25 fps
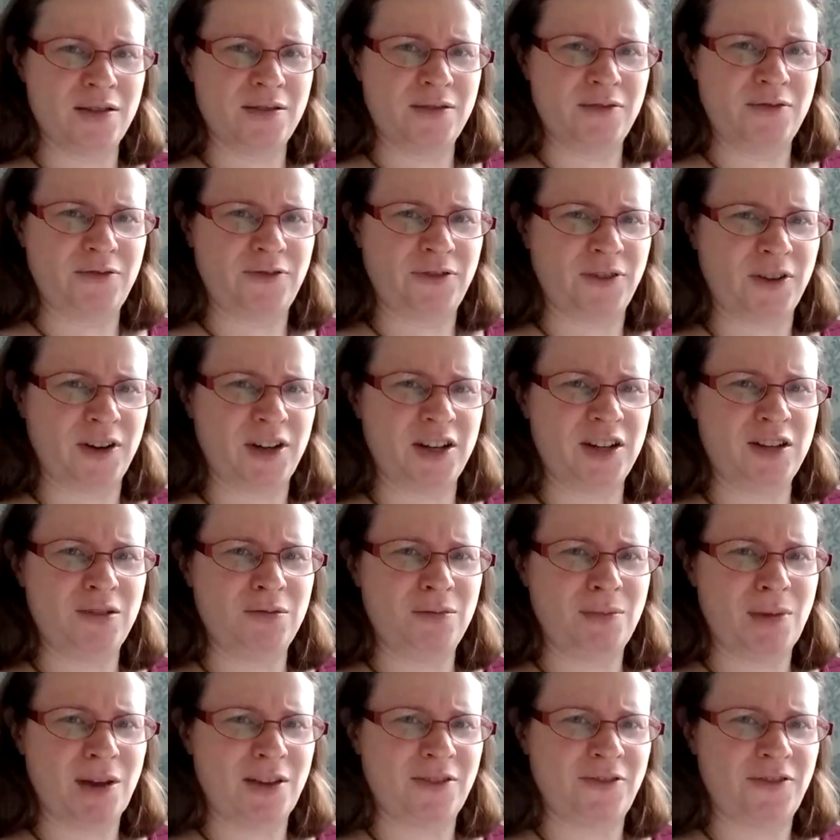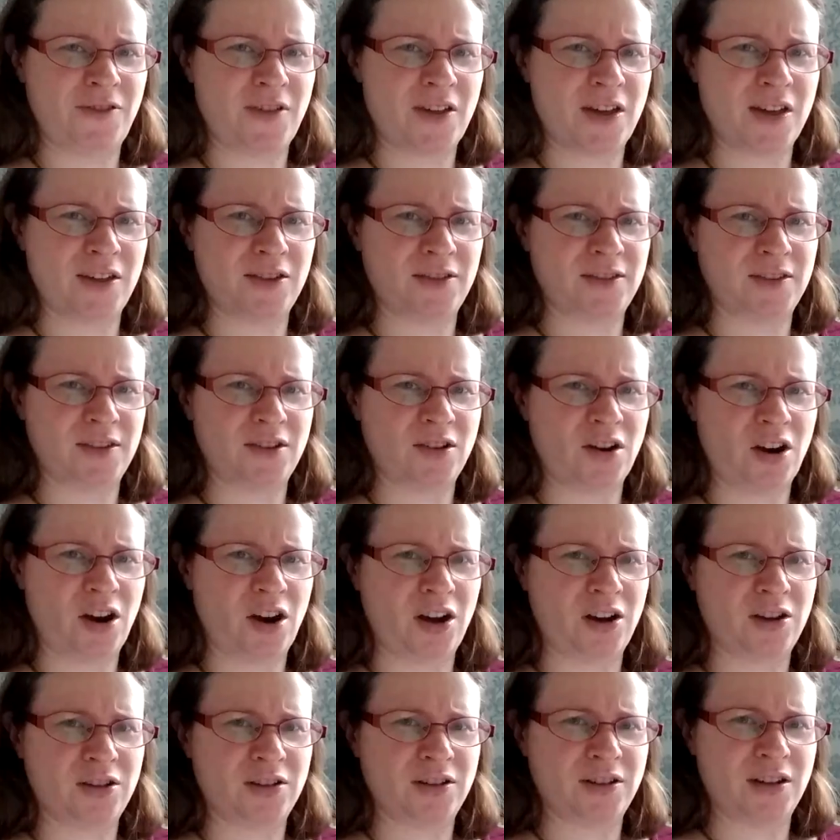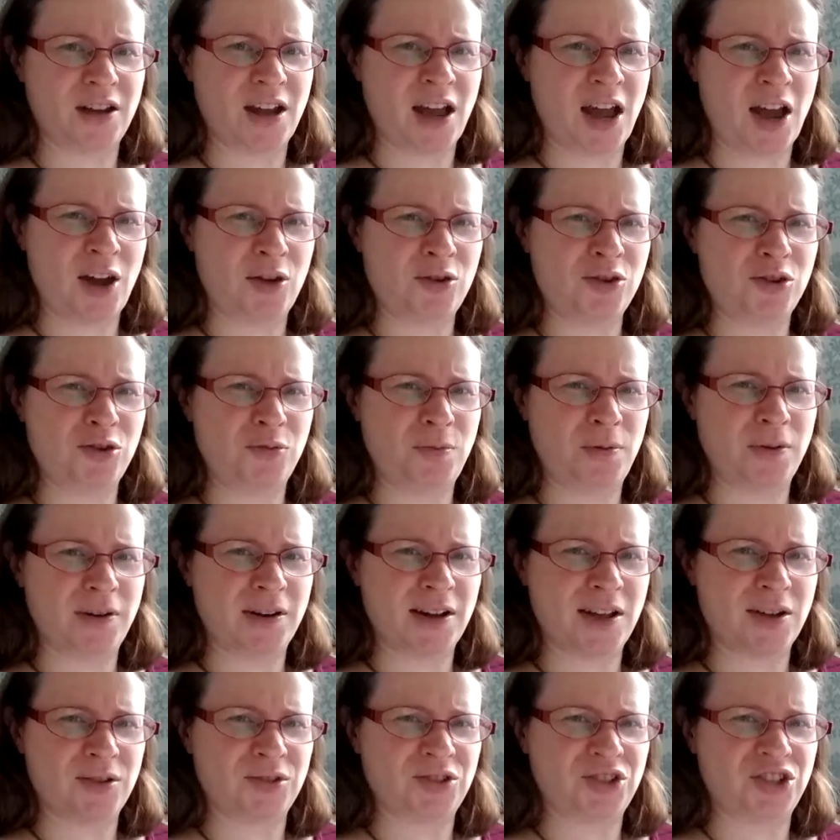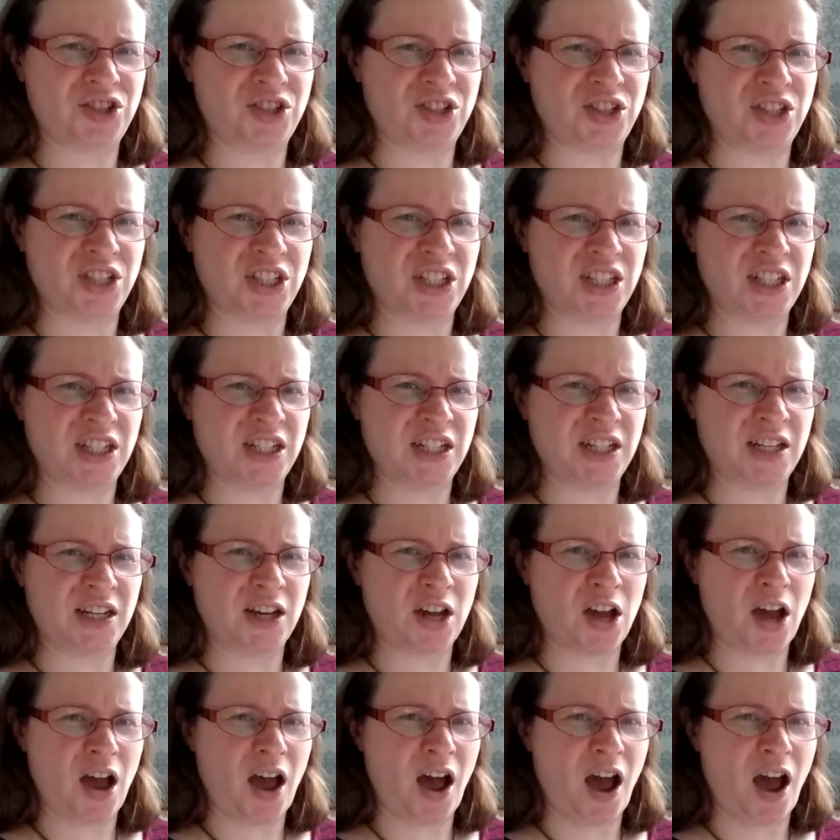For any of my fans in Ireland, how do you pronounce Giolla